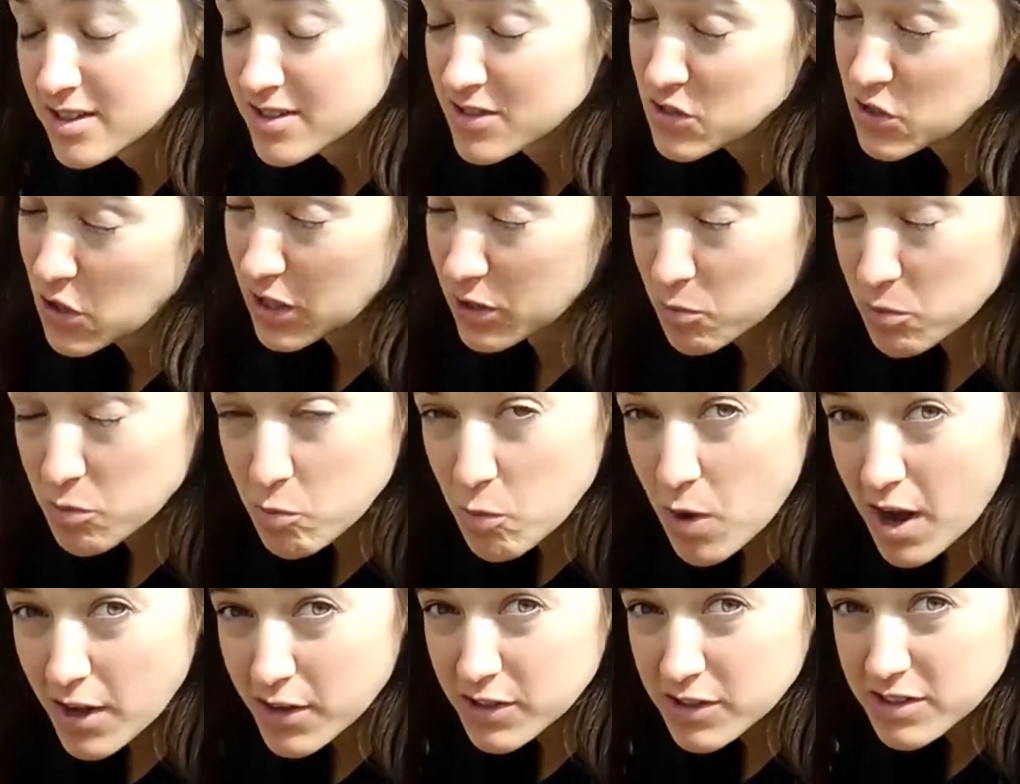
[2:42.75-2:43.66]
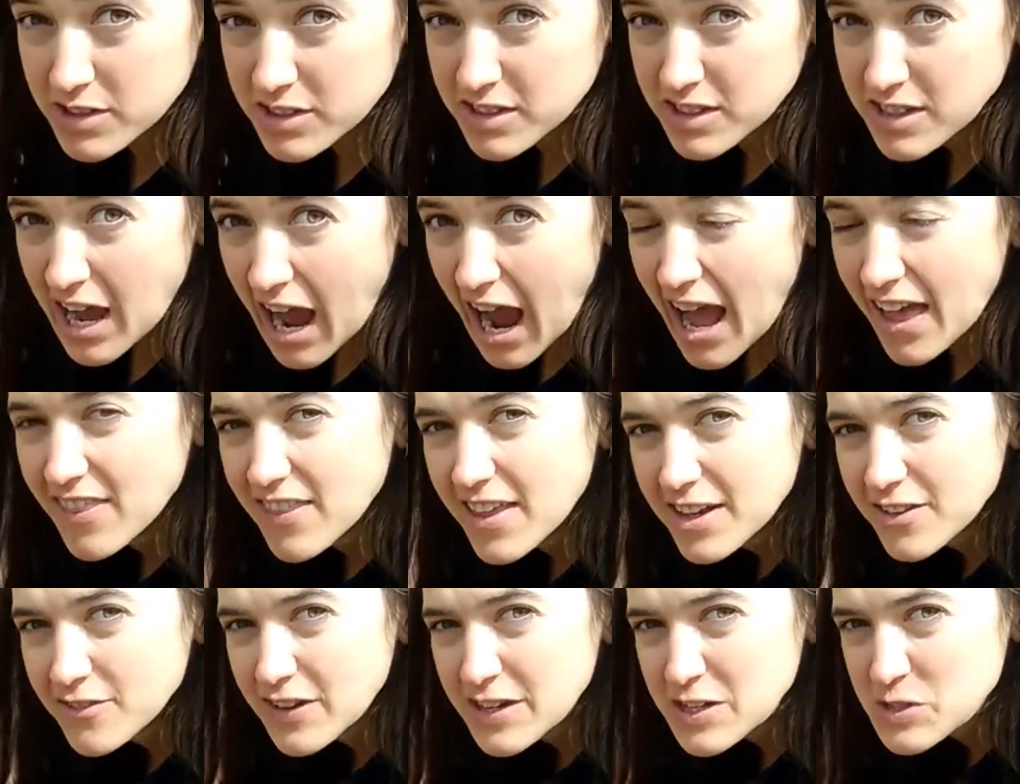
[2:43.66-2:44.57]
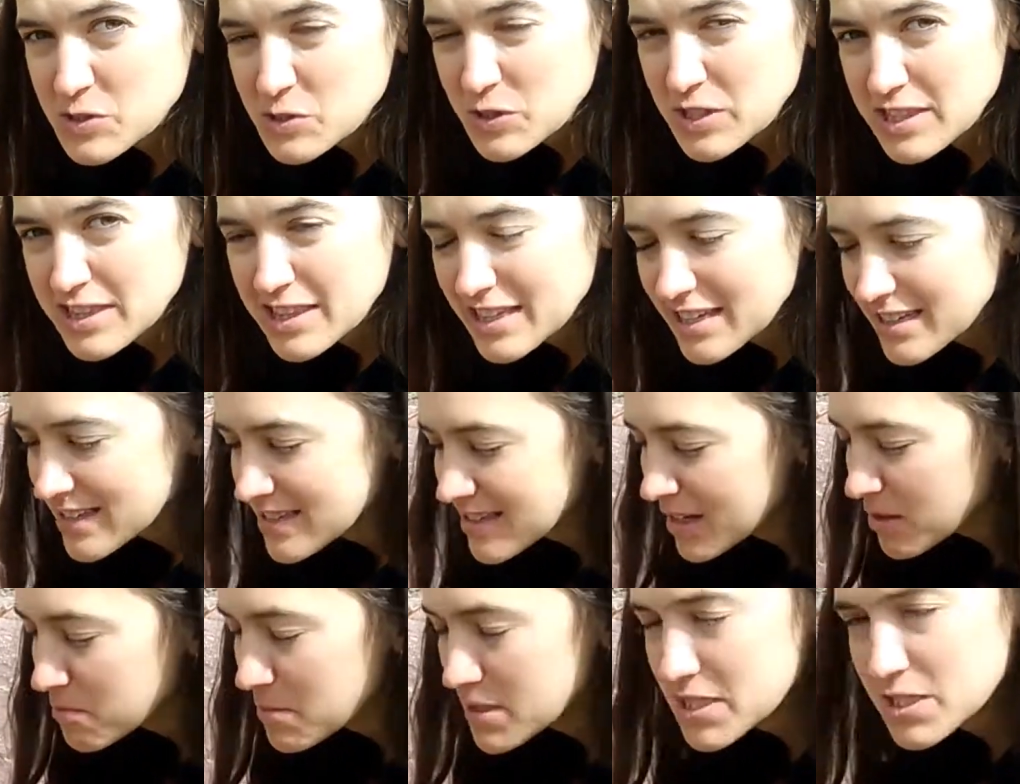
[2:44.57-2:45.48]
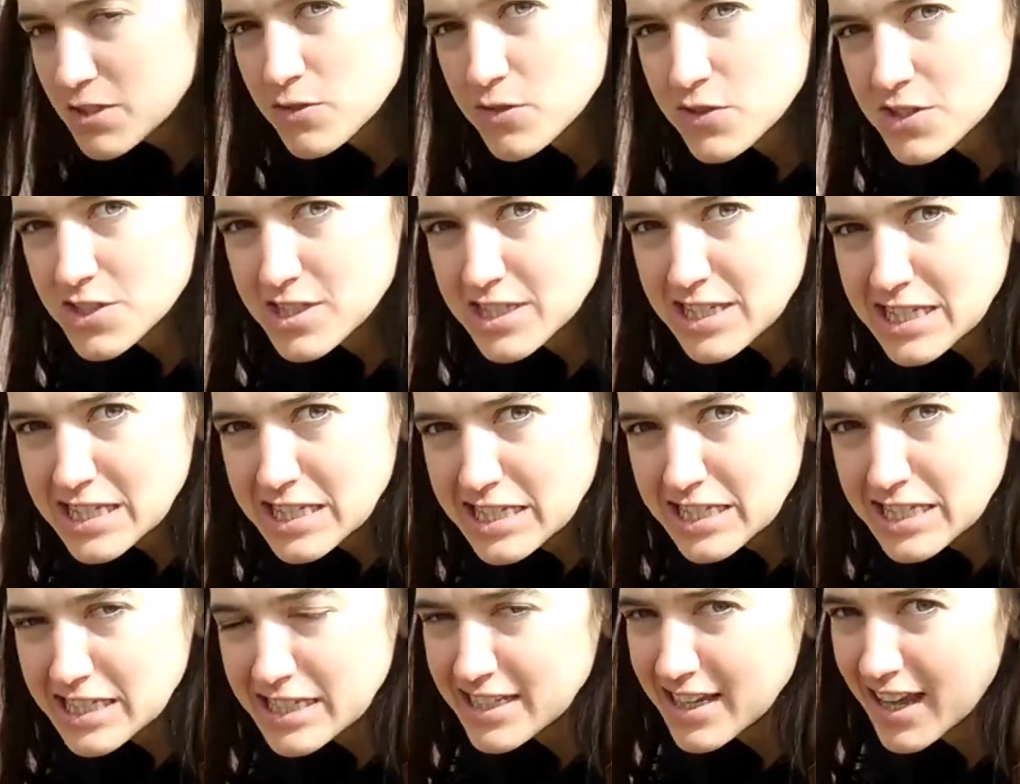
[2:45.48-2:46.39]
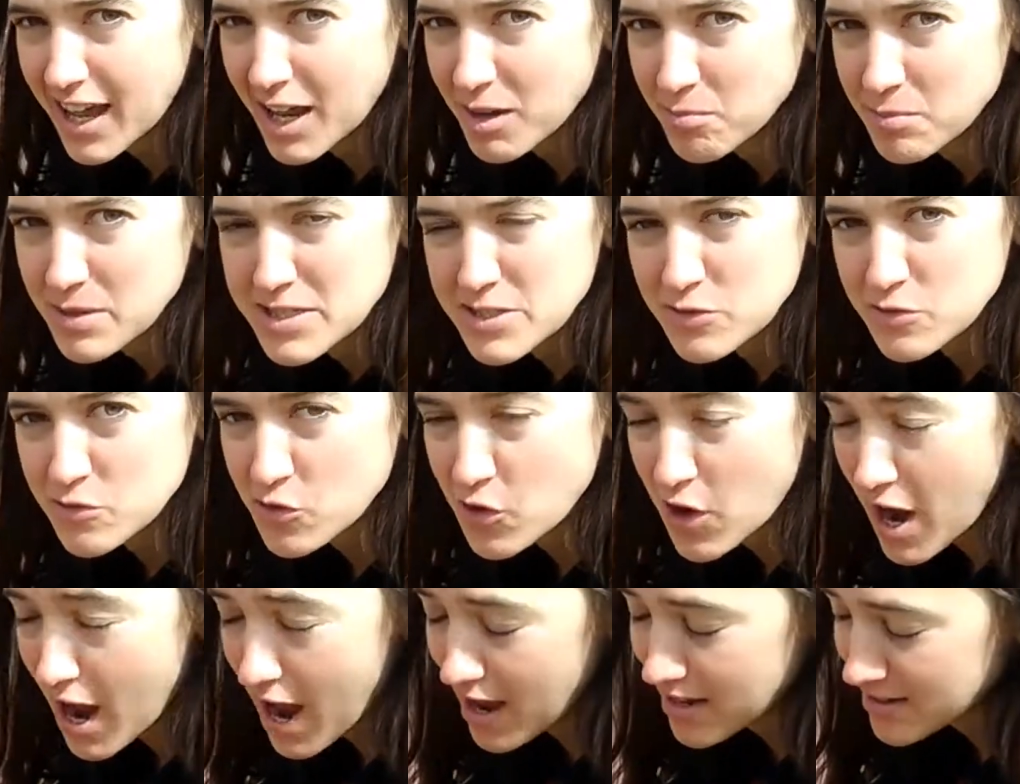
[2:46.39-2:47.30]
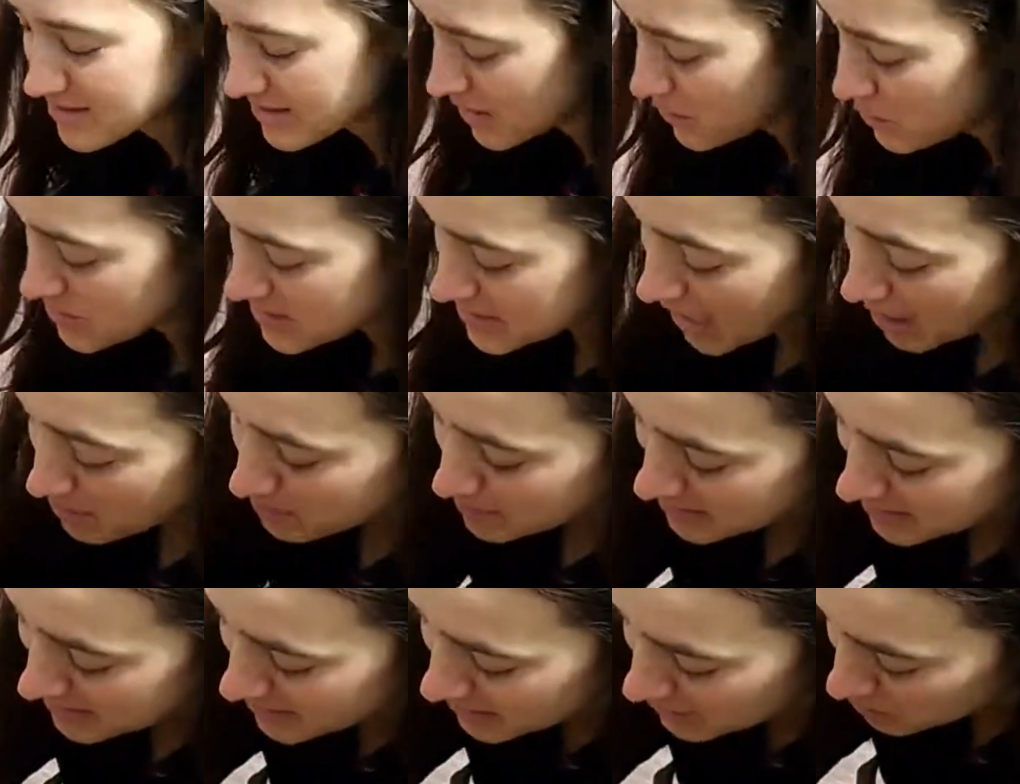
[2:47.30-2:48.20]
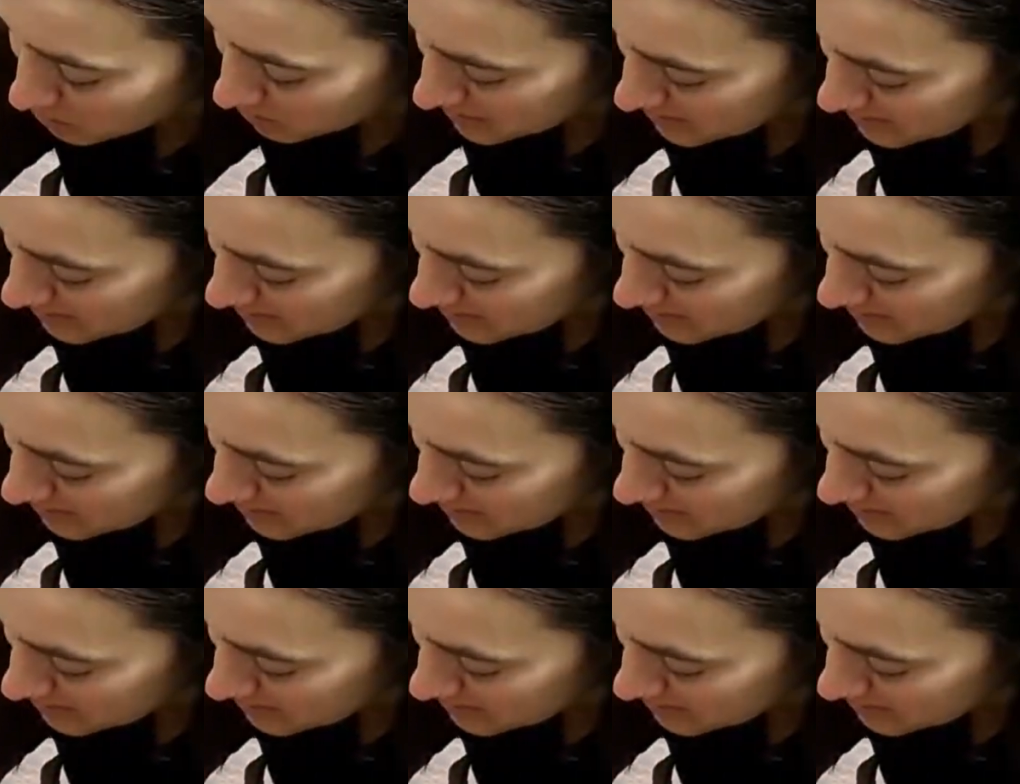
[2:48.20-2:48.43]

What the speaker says: starting with water, and then eventually things like bits of seed and bits of grass, like what's happened here